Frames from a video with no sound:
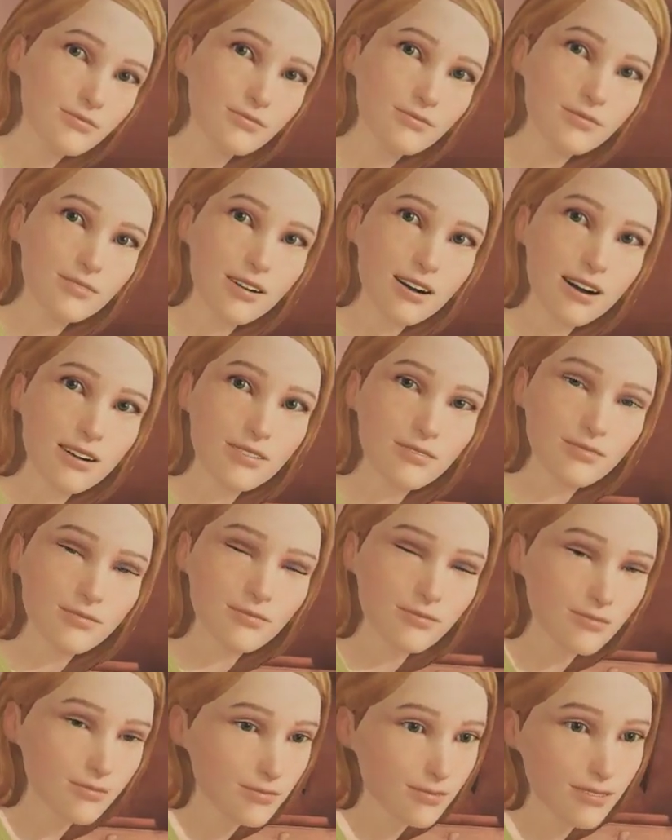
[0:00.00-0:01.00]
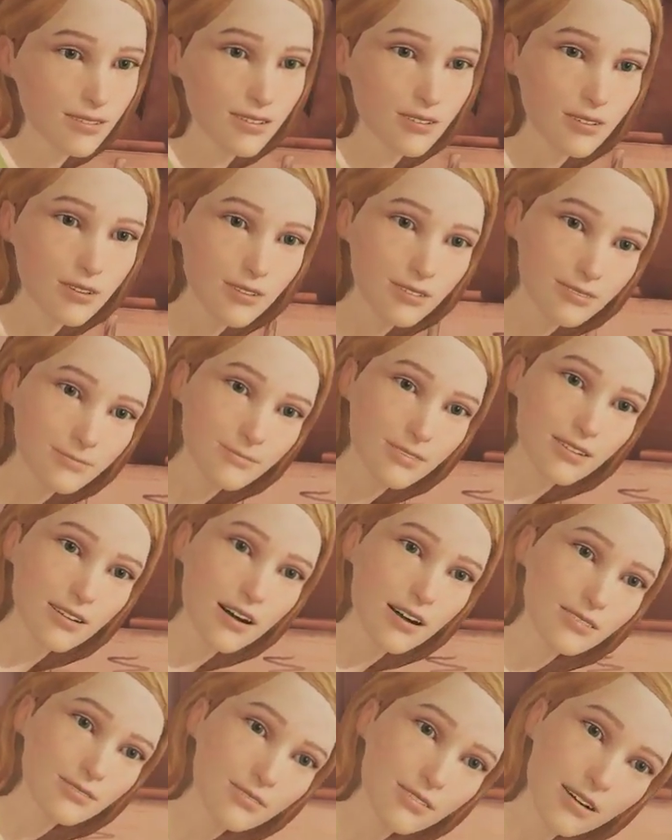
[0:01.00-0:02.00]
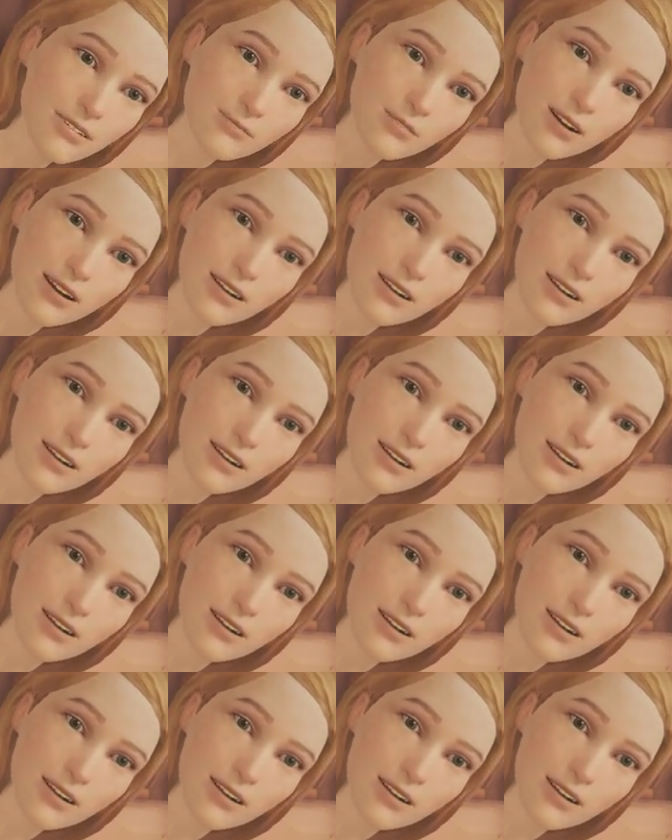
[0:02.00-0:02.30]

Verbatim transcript: Hey, did you see my dad's camera